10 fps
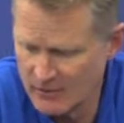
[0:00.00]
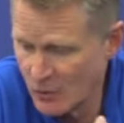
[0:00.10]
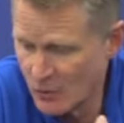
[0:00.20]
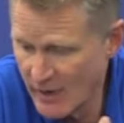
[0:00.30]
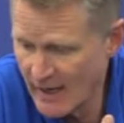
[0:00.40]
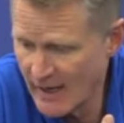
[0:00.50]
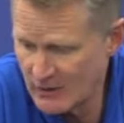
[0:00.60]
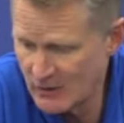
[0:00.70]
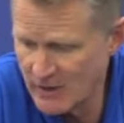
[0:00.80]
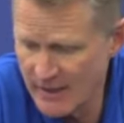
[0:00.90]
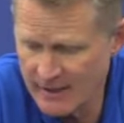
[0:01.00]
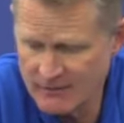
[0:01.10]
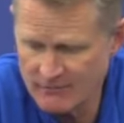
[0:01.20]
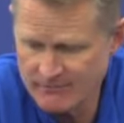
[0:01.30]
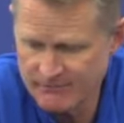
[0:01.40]
way I look at
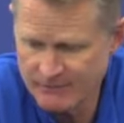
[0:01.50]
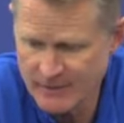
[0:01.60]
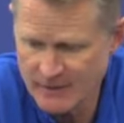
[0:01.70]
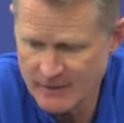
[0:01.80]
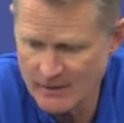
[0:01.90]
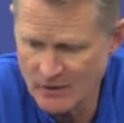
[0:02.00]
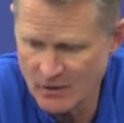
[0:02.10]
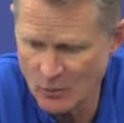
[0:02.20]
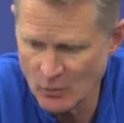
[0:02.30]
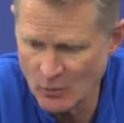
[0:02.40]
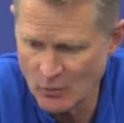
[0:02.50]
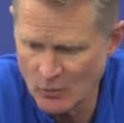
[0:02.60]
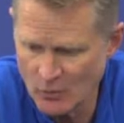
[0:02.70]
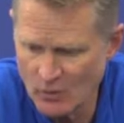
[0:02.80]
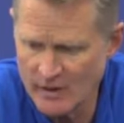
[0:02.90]
it, you know,
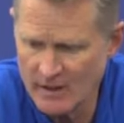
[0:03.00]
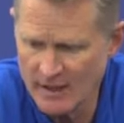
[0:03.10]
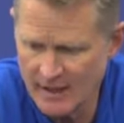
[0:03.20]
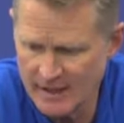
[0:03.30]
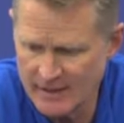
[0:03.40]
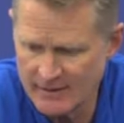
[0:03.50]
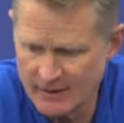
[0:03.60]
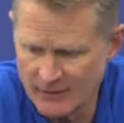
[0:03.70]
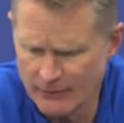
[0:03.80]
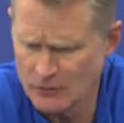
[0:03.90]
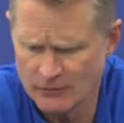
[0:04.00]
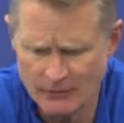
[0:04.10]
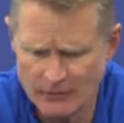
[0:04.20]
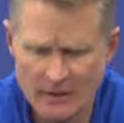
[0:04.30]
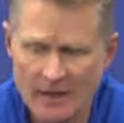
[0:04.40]
we had the
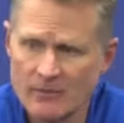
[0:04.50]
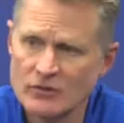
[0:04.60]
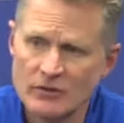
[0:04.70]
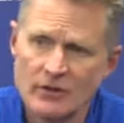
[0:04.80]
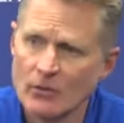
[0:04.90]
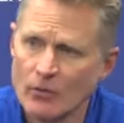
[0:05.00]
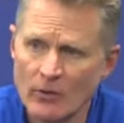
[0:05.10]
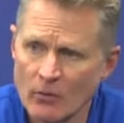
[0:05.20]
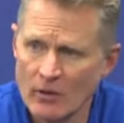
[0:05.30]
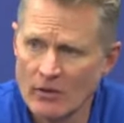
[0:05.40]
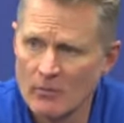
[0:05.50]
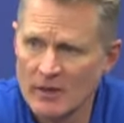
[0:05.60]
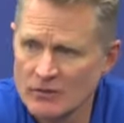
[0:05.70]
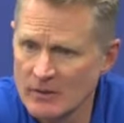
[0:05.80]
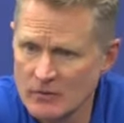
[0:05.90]
first 50 games of the year. We were one of the
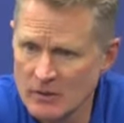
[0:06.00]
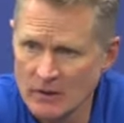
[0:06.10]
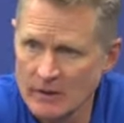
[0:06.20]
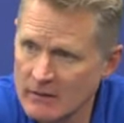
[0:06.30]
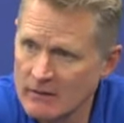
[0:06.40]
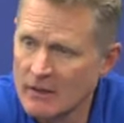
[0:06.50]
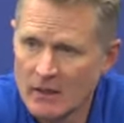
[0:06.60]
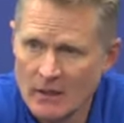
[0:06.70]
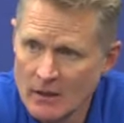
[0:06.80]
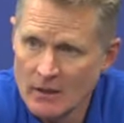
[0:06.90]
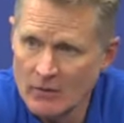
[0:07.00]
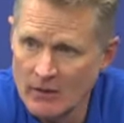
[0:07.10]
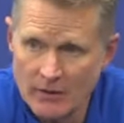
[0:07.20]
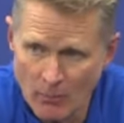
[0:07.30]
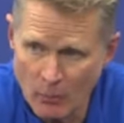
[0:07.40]
best teams in the league,
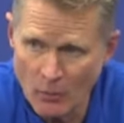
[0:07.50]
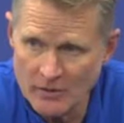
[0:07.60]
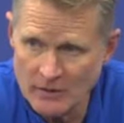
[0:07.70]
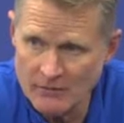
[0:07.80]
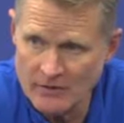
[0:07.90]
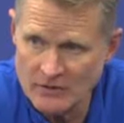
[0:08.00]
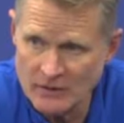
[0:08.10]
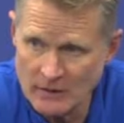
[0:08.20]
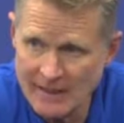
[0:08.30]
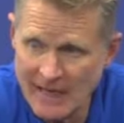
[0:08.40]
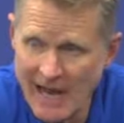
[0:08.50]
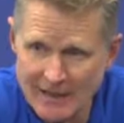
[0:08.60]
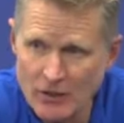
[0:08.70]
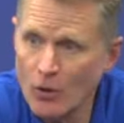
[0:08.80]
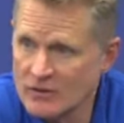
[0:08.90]
and the number one defense in the league. I
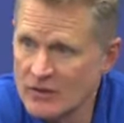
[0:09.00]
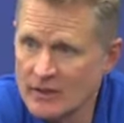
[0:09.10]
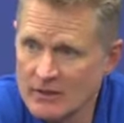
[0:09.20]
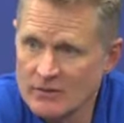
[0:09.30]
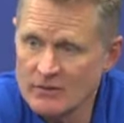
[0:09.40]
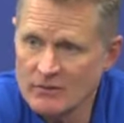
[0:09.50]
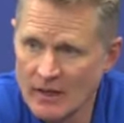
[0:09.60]
know it's in us.